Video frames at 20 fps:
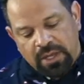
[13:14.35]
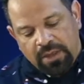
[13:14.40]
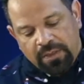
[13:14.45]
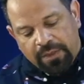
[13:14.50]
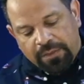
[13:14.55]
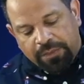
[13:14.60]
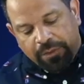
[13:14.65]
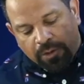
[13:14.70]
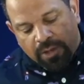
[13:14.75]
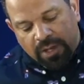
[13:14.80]

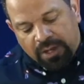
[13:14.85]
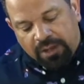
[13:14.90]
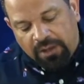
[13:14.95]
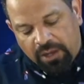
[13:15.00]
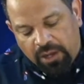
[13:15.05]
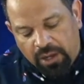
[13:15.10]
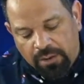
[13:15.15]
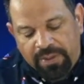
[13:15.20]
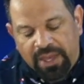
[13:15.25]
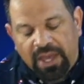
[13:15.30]
that they're going to
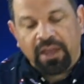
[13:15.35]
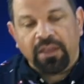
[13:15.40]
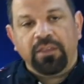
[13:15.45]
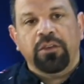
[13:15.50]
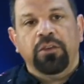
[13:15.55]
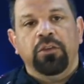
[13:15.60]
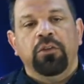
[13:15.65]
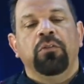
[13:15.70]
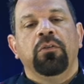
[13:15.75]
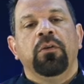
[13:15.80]
come at
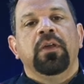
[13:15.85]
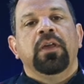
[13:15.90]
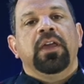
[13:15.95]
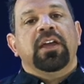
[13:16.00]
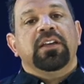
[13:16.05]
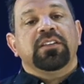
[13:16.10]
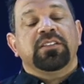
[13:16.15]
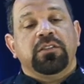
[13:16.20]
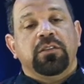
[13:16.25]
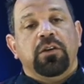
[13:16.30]
you
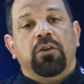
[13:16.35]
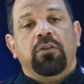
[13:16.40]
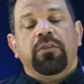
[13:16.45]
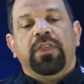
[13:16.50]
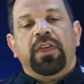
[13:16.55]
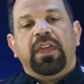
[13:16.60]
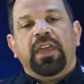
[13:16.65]
as though they